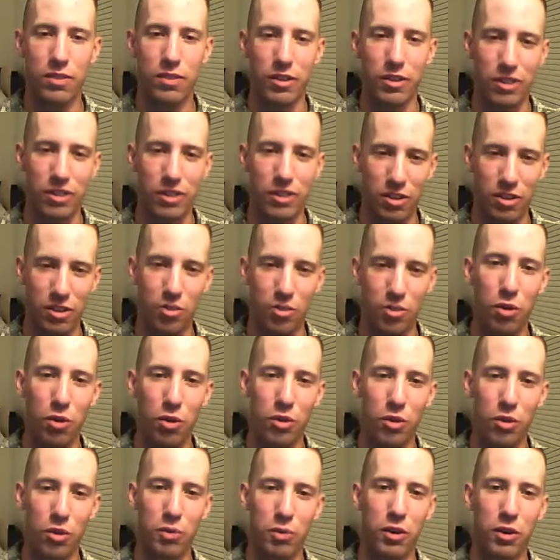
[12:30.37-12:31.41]
It's totally
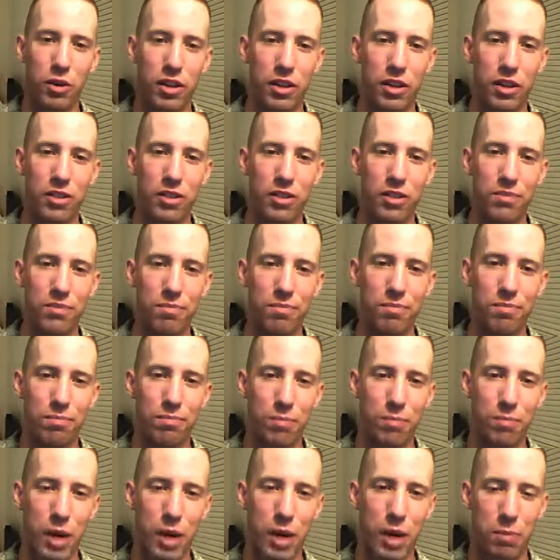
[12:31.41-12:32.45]
worth it.
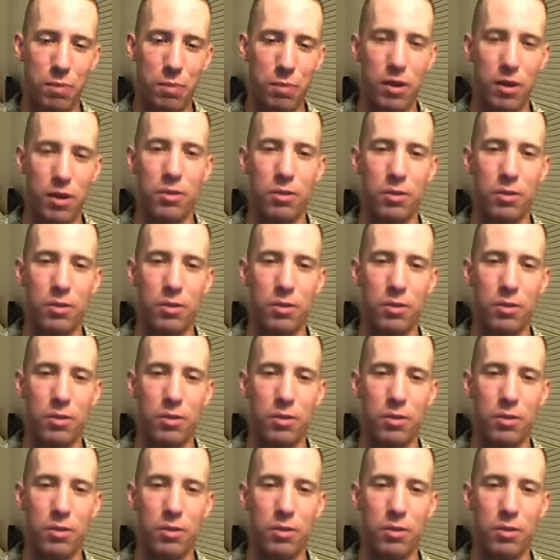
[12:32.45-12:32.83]
I promise.